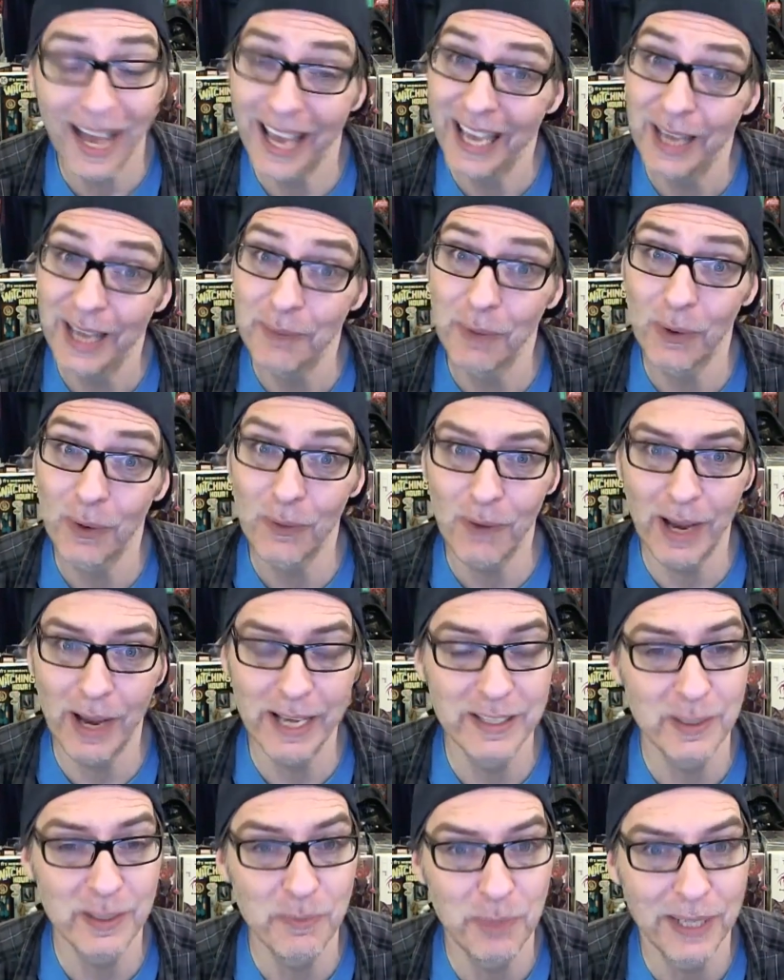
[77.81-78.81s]
I am
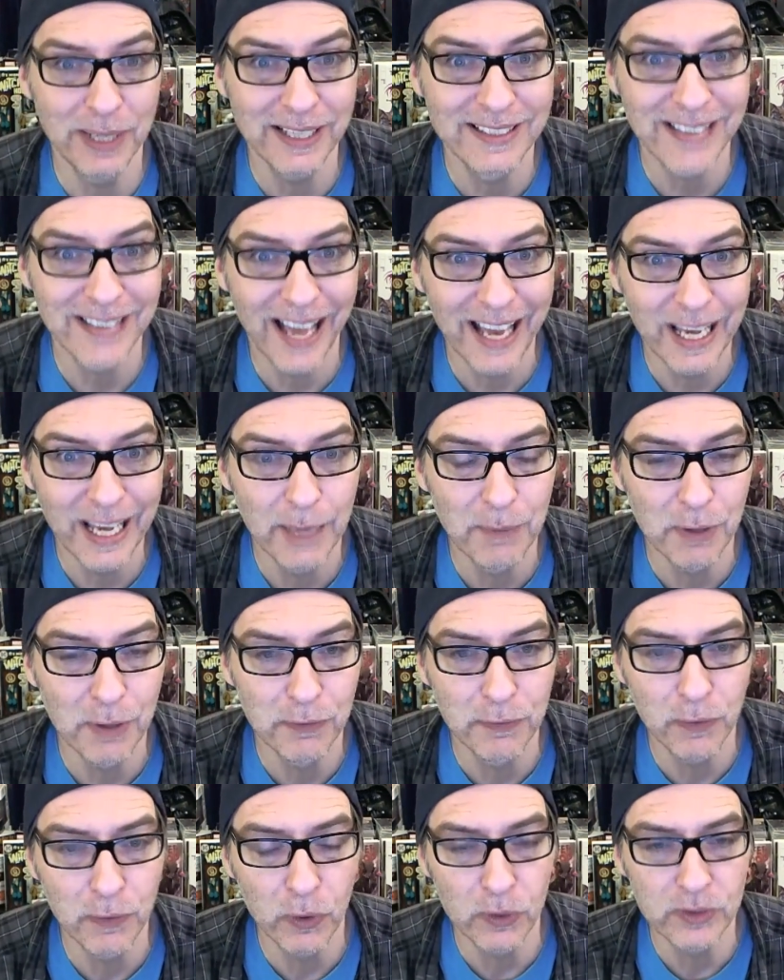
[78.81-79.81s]
Horizon Picks. I am a
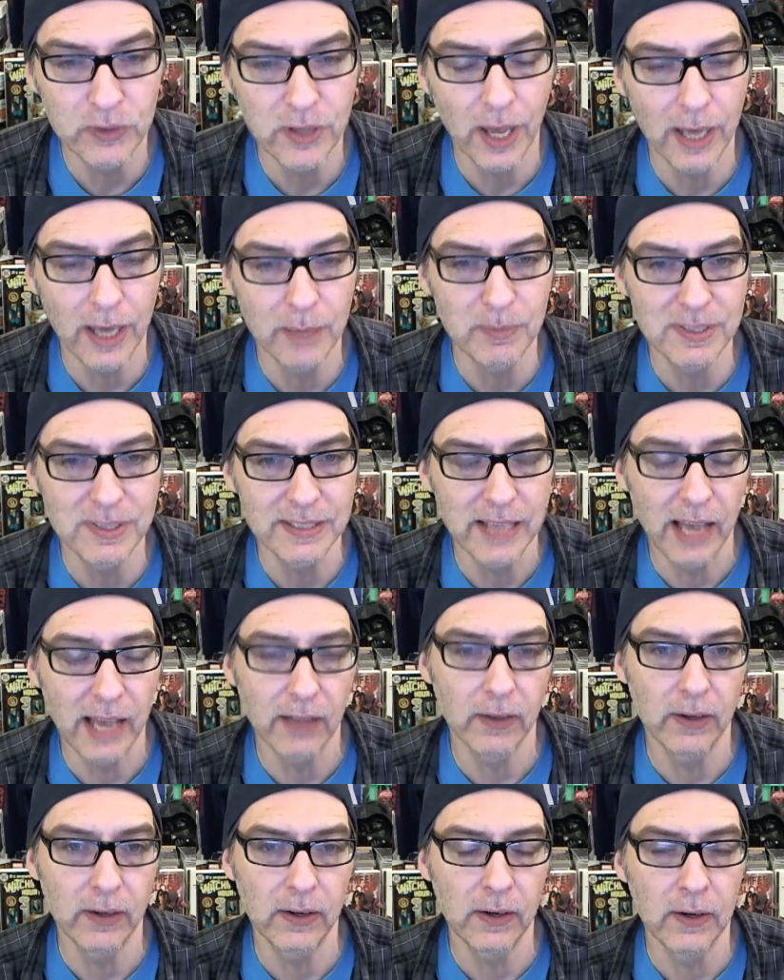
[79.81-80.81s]
full-time
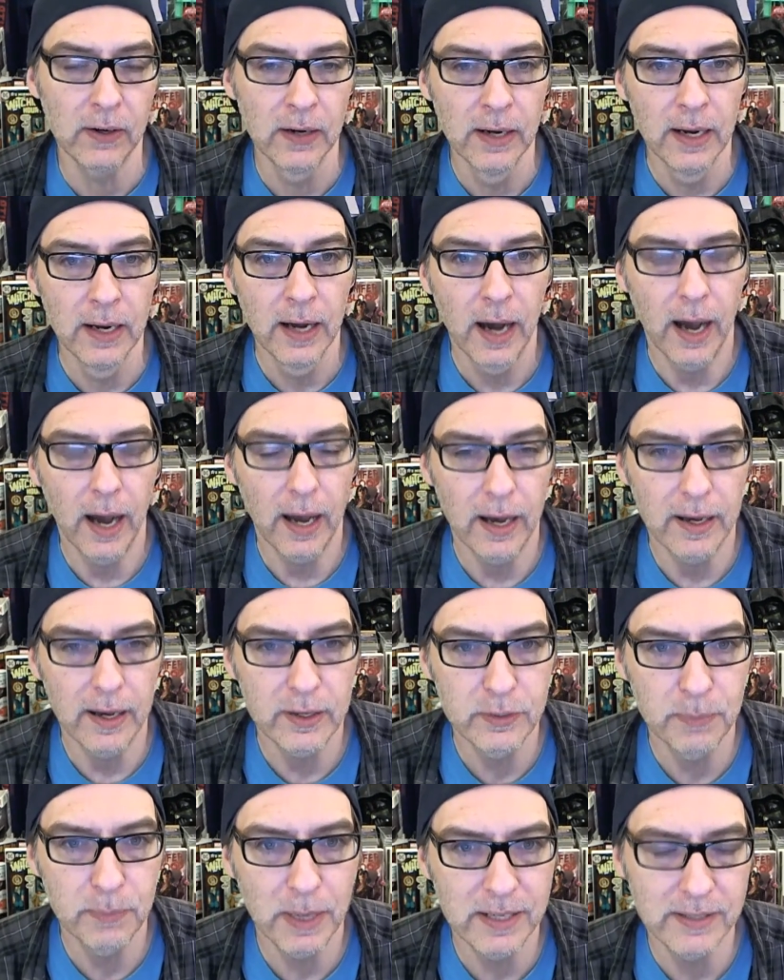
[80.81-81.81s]
seller,
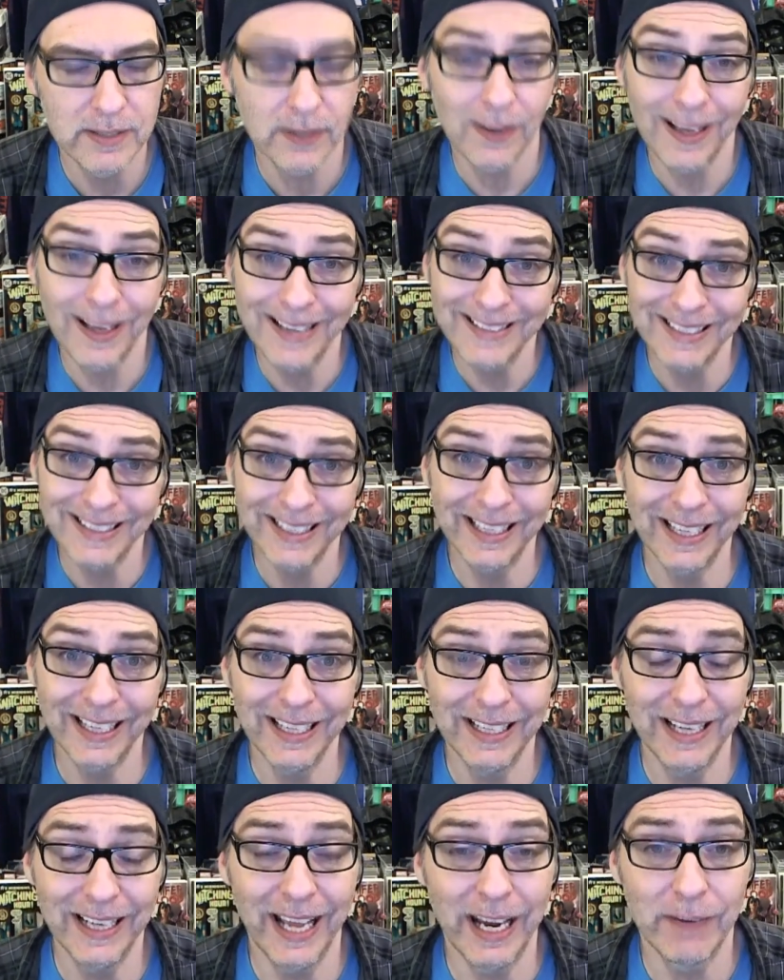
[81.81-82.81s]
specializing
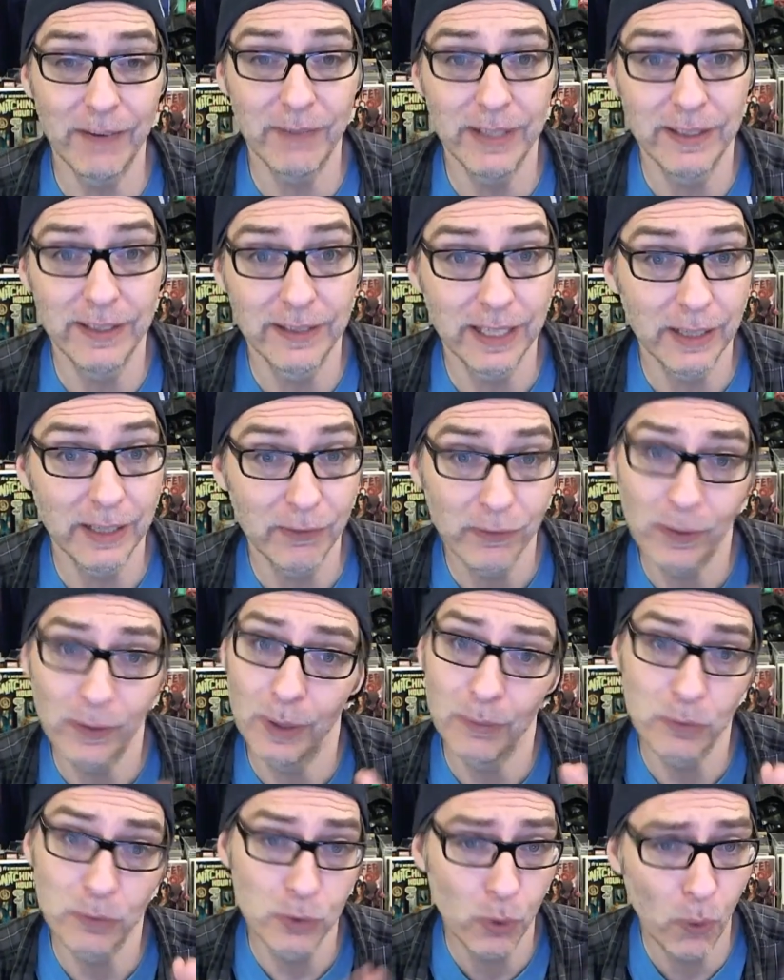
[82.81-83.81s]
in everything
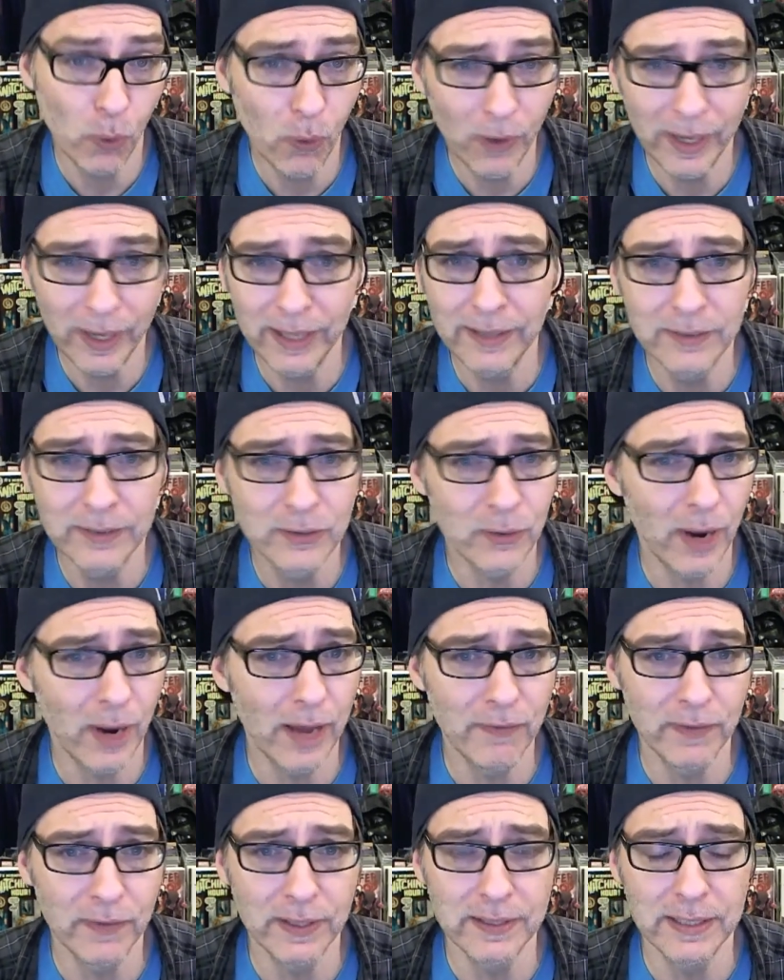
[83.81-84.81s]
from toys,
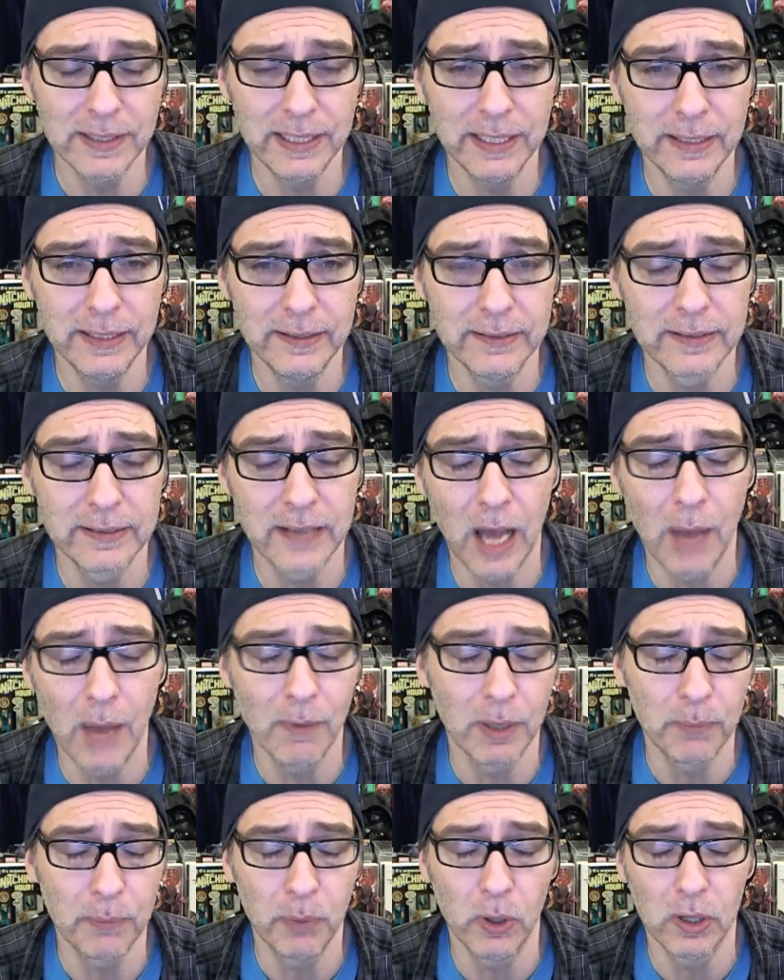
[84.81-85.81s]
graphic tees,
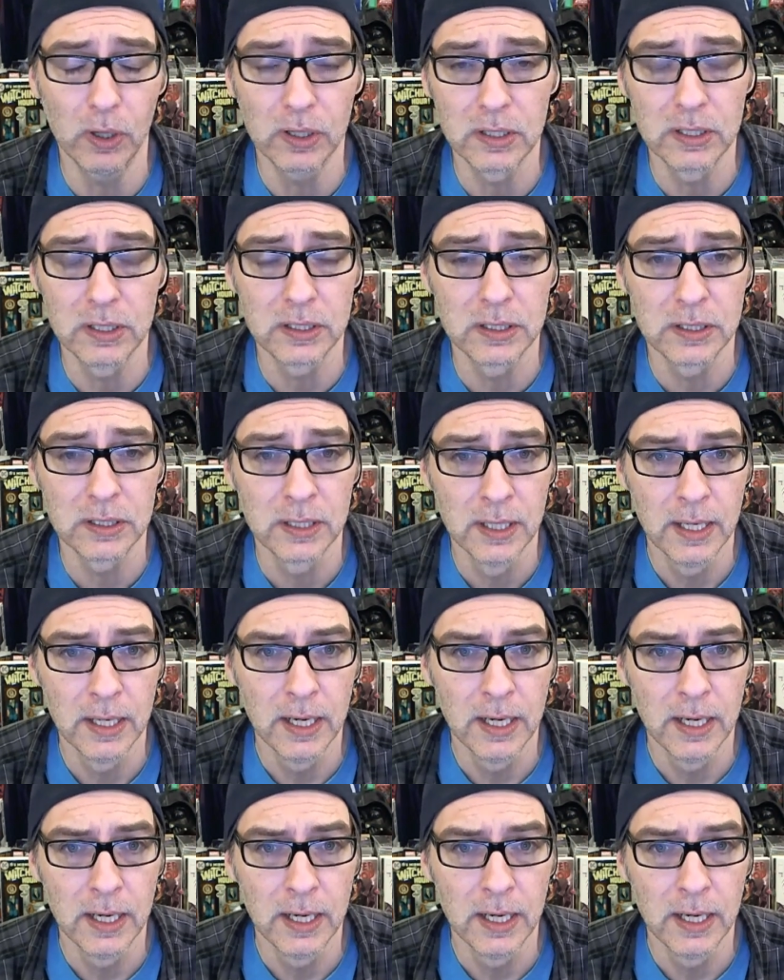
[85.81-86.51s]
comic books.